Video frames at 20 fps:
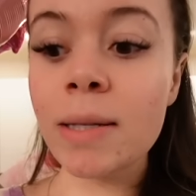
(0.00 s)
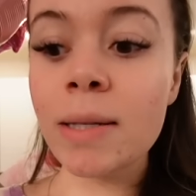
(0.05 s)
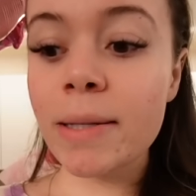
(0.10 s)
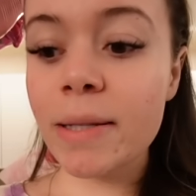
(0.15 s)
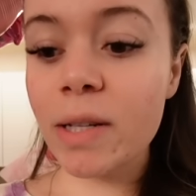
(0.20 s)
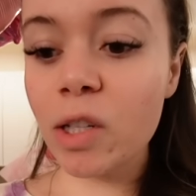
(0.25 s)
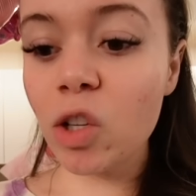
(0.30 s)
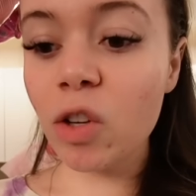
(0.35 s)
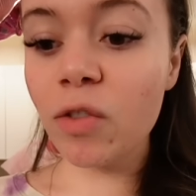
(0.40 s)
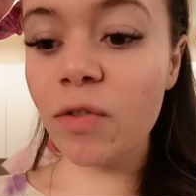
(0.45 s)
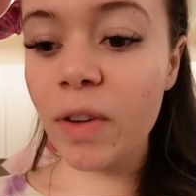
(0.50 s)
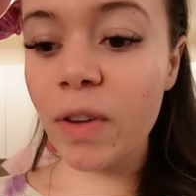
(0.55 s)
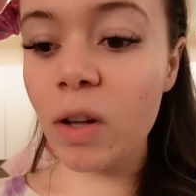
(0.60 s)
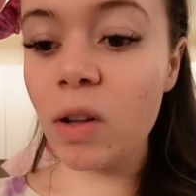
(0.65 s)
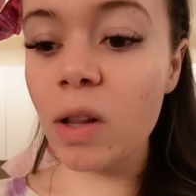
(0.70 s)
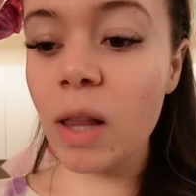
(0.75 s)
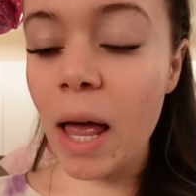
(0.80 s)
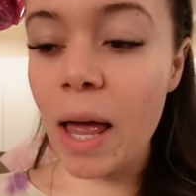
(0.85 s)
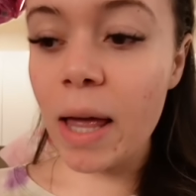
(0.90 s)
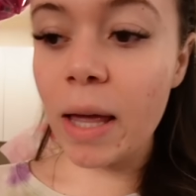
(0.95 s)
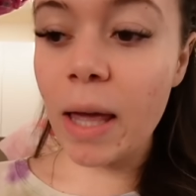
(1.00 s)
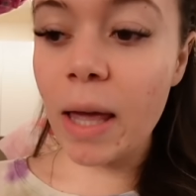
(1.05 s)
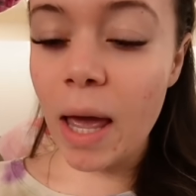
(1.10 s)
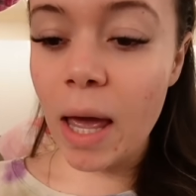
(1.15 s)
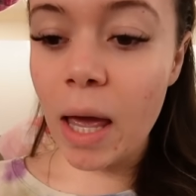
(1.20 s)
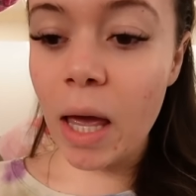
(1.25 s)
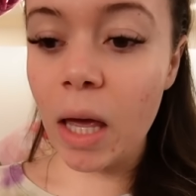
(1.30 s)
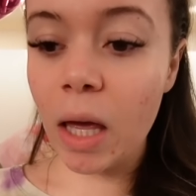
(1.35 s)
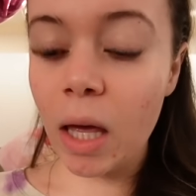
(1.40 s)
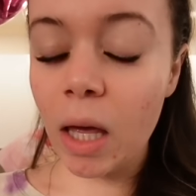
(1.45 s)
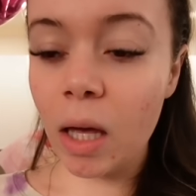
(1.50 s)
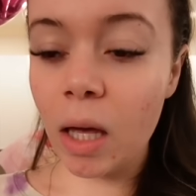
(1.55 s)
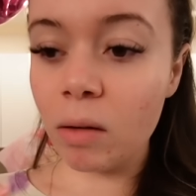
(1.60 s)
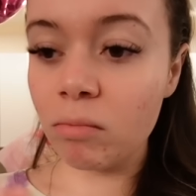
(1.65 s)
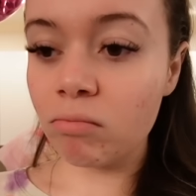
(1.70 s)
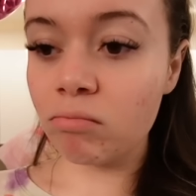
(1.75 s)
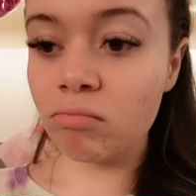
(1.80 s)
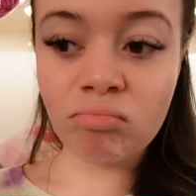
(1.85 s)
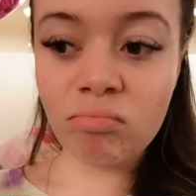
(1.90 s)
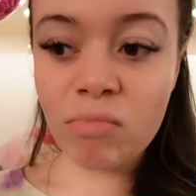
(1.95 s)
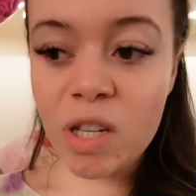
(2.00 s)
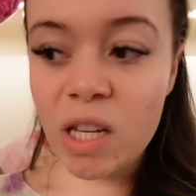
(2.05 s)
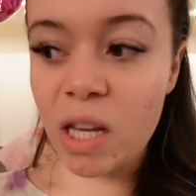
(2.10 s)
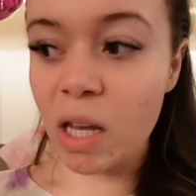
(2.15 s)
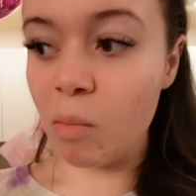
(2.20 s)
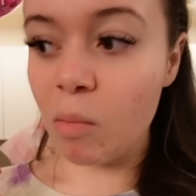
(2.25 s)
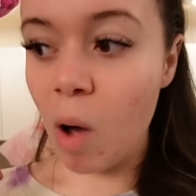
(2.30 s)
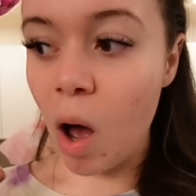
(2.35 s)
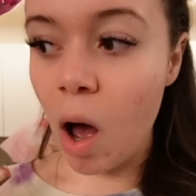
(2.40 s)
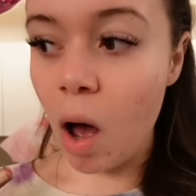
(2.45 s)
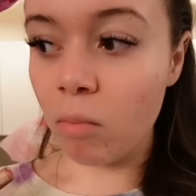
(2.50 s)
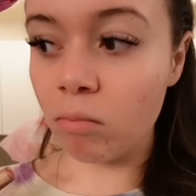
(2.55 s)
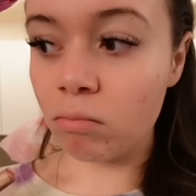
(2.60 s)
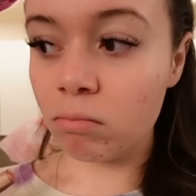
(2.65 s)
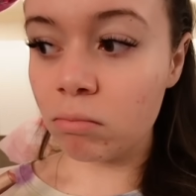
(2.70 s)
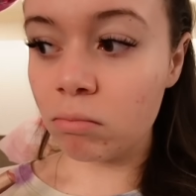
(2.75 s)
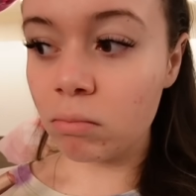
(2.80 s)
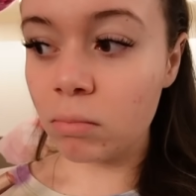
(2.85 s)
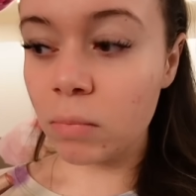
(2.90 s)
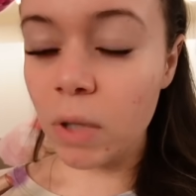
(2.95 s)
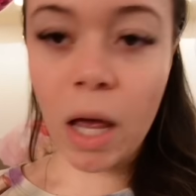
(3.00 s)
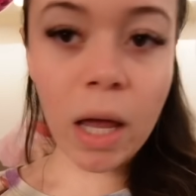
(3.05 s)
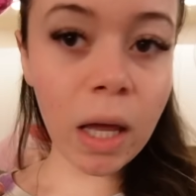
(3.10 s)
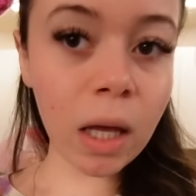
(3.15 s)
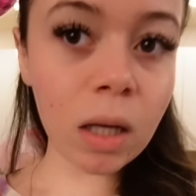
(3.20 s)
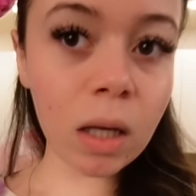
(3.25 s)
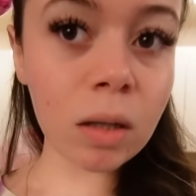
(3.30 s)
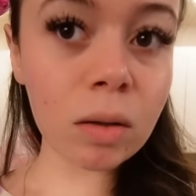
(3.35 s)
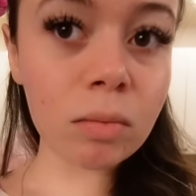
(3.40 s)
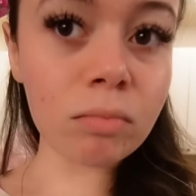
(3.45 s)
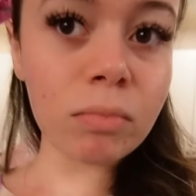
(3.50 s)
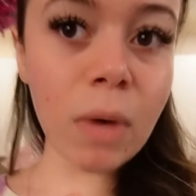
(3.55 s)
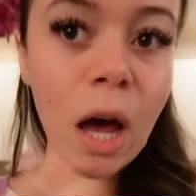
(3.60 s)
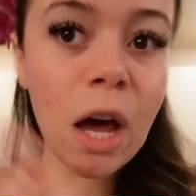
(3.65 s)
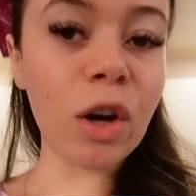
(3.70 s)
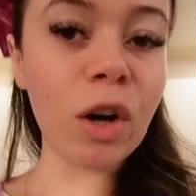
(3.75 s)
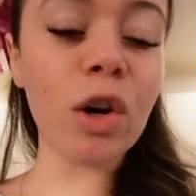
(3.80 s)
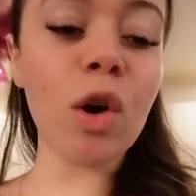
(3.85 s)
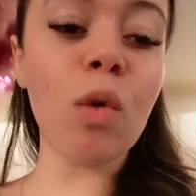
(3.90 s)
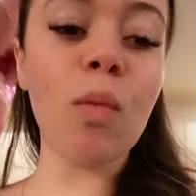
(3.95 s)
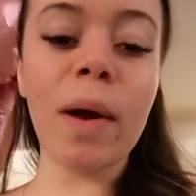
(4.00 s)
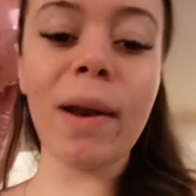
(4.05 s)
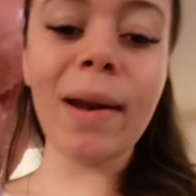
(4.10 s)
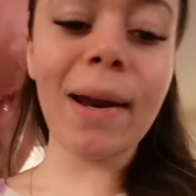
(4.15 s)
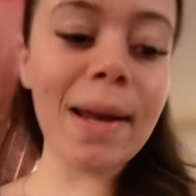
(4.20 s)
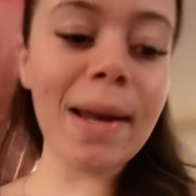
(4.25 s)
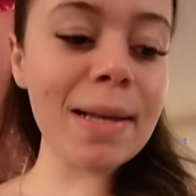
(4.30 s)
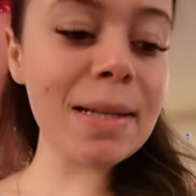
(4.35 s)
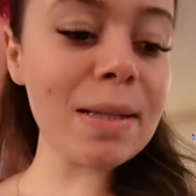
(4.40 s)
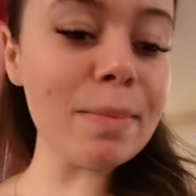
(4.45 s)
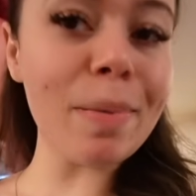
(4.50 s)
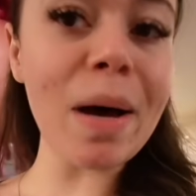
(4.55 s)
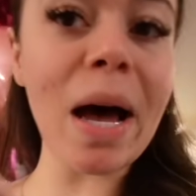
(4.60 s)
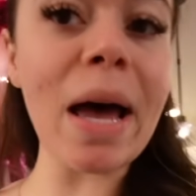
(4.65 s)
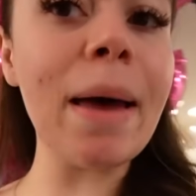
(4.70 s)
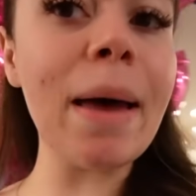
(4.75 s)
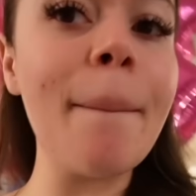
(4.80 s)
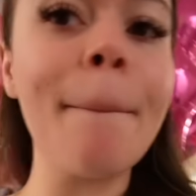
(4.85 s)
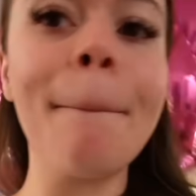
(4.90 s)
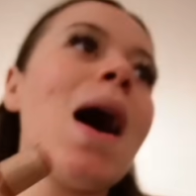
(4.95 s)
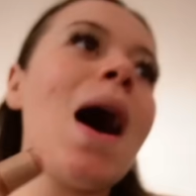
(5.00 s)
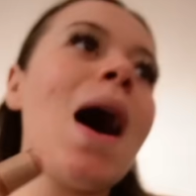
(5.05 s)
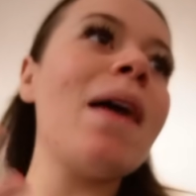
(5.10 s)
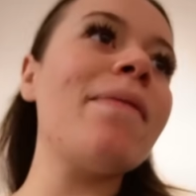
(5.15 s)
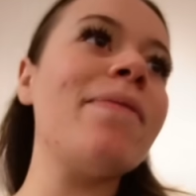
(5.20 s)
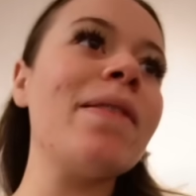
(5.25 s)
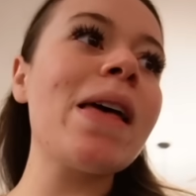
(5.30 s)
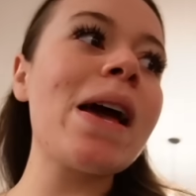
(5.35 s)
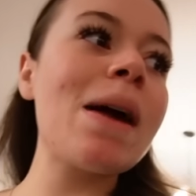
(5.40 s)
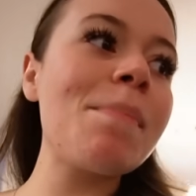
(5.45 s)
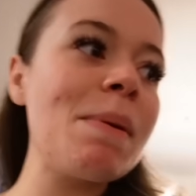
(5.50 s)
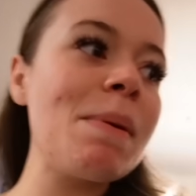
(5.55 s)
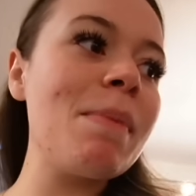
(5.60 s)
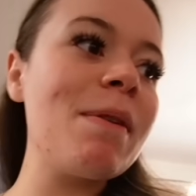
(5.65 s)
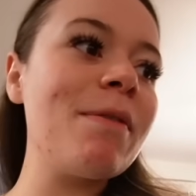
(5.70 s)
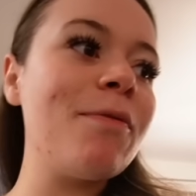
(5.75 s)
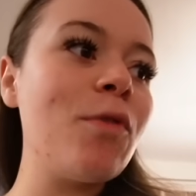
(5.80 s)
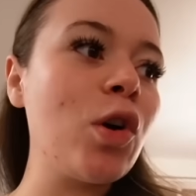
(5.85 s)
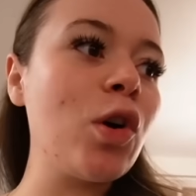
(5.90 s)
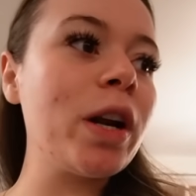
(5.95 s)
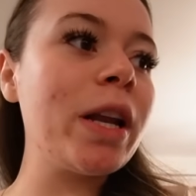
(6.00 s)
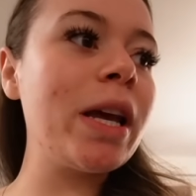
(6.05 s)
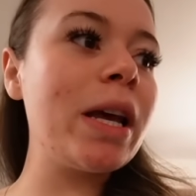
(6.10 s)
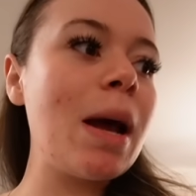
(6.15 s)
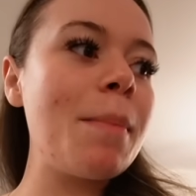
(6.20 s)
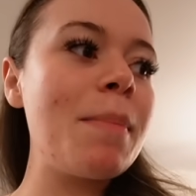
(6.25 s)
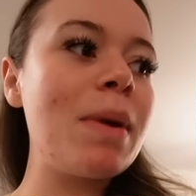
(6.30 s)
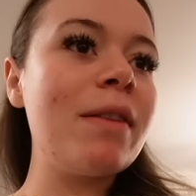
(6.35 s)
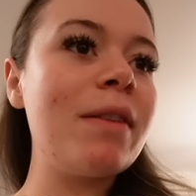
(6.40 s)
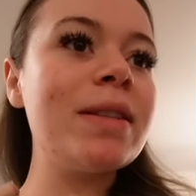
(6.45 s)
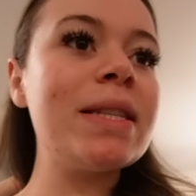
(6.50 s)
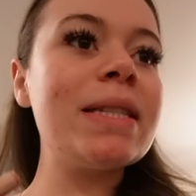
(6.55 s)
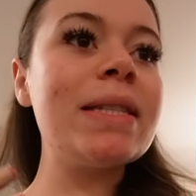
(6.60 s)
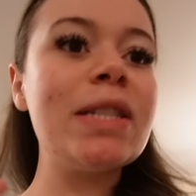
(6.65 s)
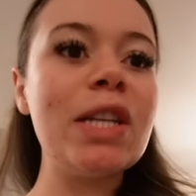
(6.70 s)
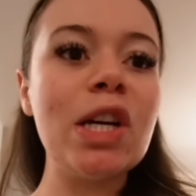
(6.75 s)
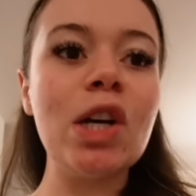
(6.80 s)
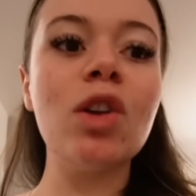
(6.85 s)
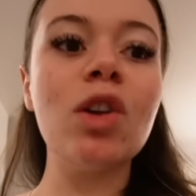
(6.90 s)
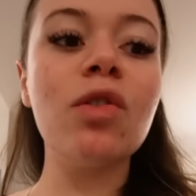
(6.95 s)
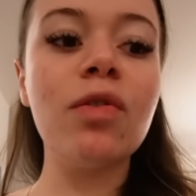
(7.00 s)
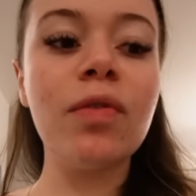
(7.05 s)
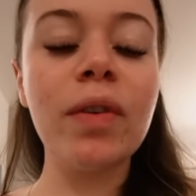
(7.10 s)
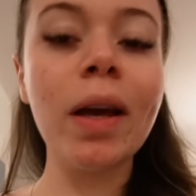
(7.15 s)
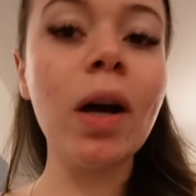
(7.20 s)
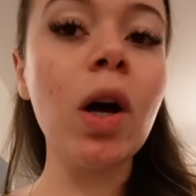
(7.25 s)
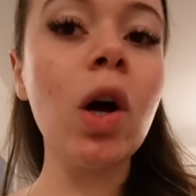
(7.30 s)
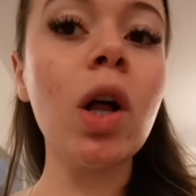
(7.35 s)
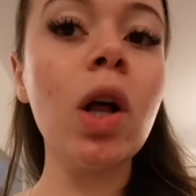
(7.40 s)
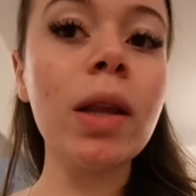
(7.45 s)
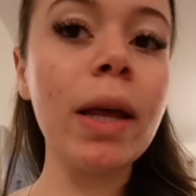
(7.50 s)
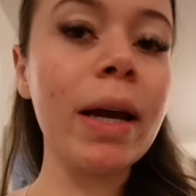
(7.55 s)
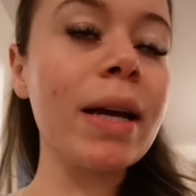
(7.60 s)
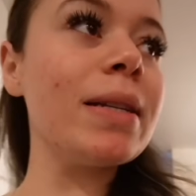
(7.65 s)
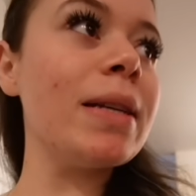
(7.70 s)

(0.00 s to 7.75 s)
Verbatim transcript: still feel like a teen mom. Like, I don't know what it is, but I feel like I'm gonna be 40 and I'm gonna still feel like a